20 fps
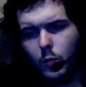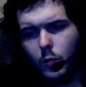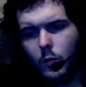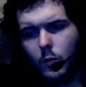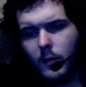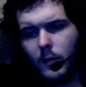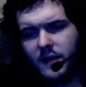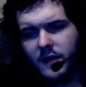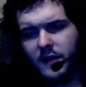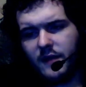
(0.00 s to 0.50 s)

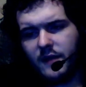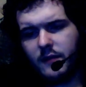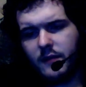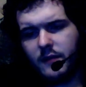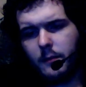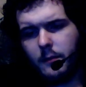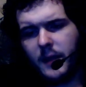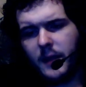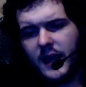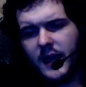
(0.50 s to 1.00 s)
my
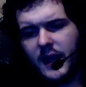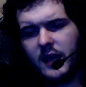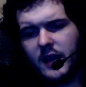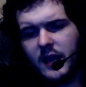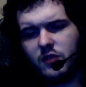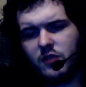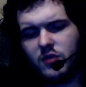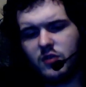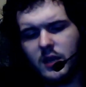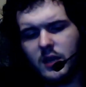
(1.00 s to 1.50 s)
favourite
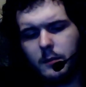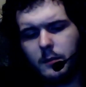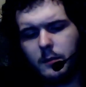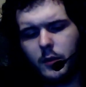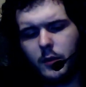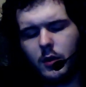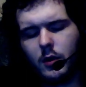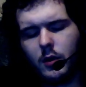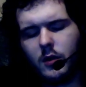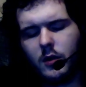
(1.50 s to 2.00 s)
page of that
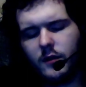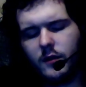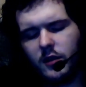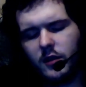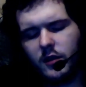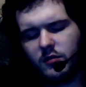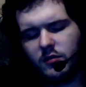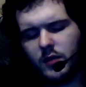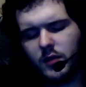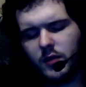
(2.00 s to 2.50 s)
book,
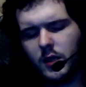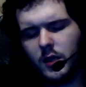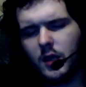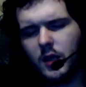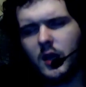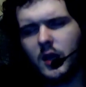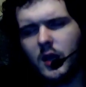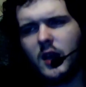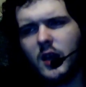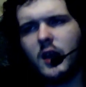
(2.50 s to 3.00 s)
first of all,
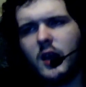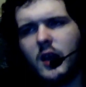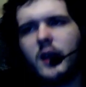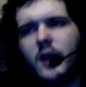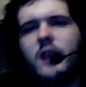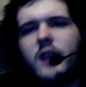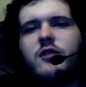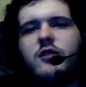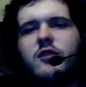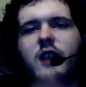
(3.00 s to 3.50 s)

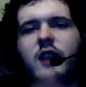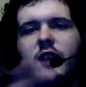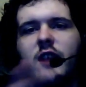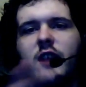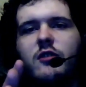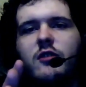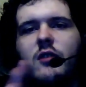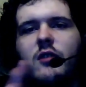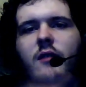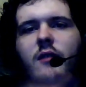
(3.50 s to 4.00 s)
is
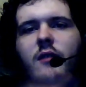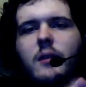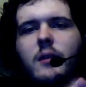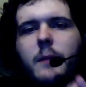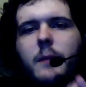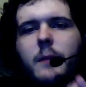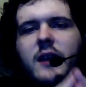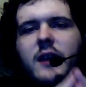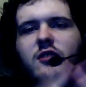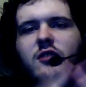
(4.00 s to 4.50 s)
this, the
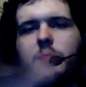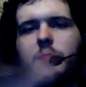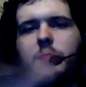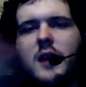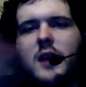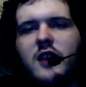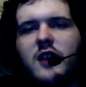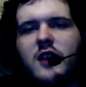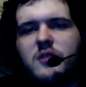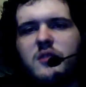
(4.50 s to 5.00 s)
big
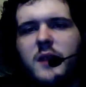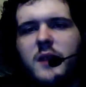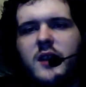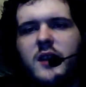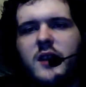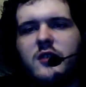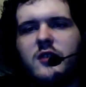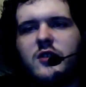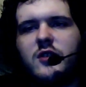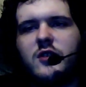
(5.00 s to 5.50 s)
splash
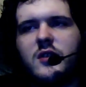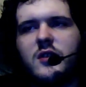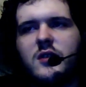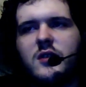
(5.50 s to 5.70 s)
page.